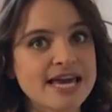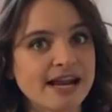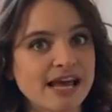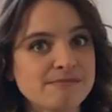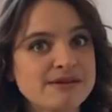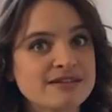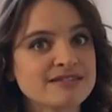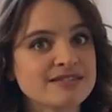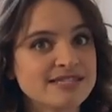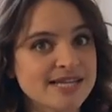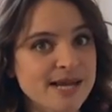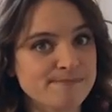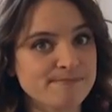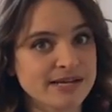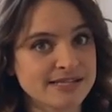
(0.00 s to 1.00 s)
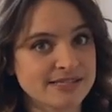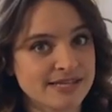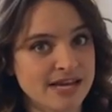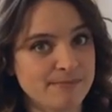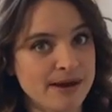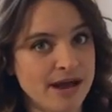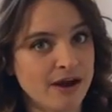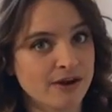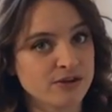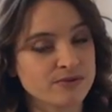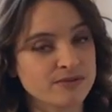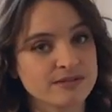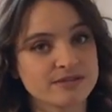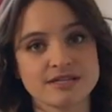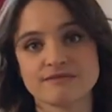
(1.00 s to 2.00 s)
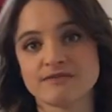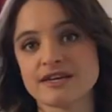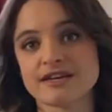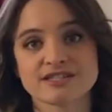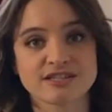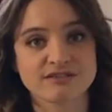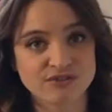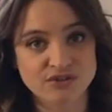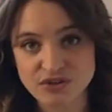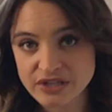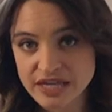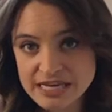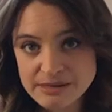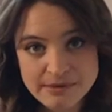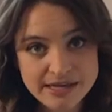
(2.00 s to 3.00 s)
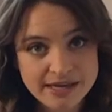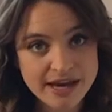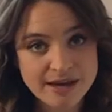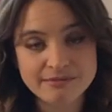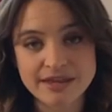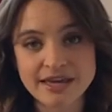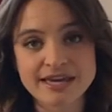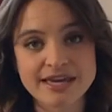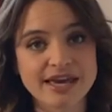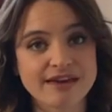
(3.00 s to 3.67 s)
and I mean step by step how to use the TV, because if you're like me, I'm like,